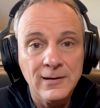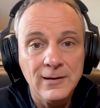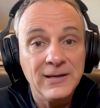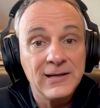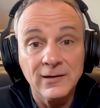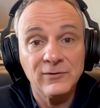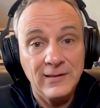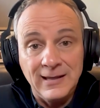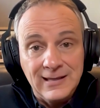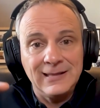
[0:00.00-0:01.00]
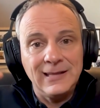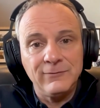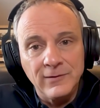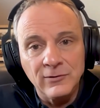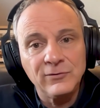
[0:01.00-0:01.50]
because, they, again, they
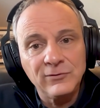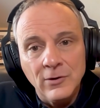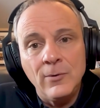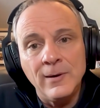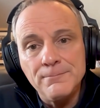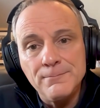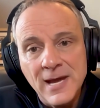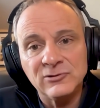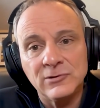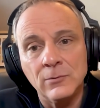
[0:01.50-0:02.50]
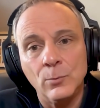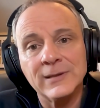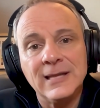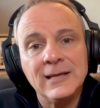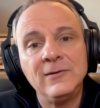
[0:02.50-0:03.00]
are so enmeshed on what
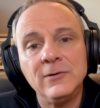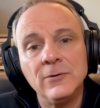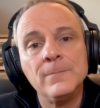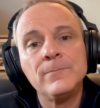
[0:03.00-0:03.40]
they do.